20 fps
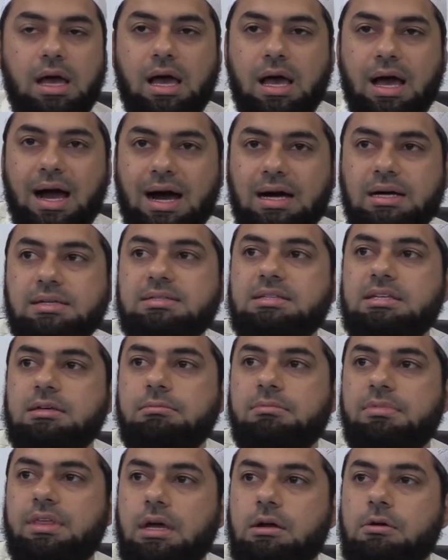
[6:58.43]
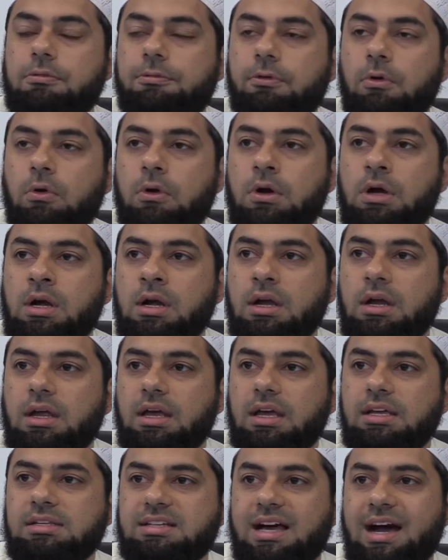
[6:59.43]
Azim, therefore,
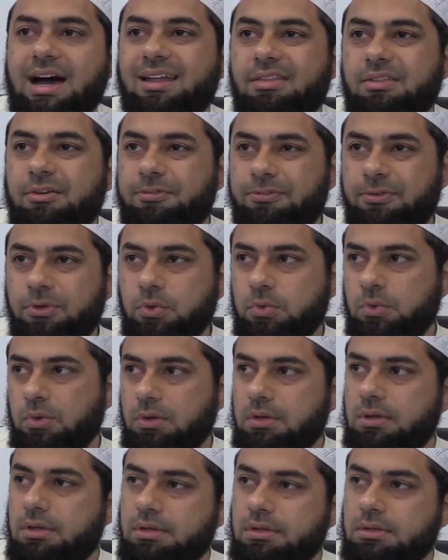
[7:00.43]
is kind of the fuel.